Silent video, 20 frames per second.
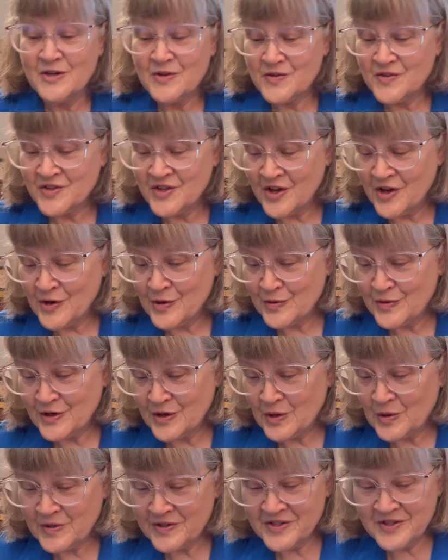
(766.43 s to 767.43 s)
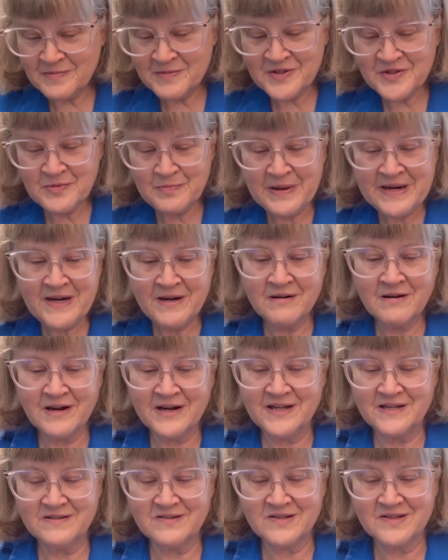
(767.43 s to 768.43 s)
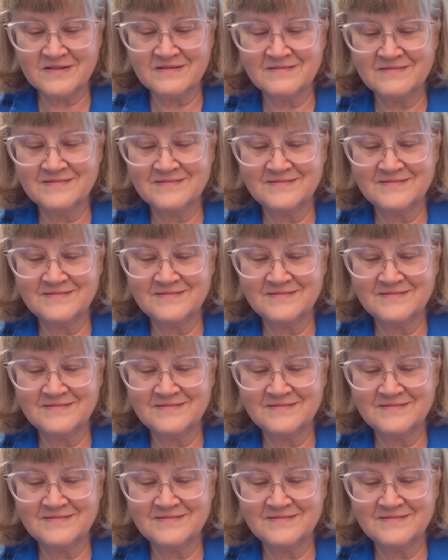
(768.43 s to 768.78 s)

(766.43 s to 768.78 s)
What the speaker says: So the Christmas berries,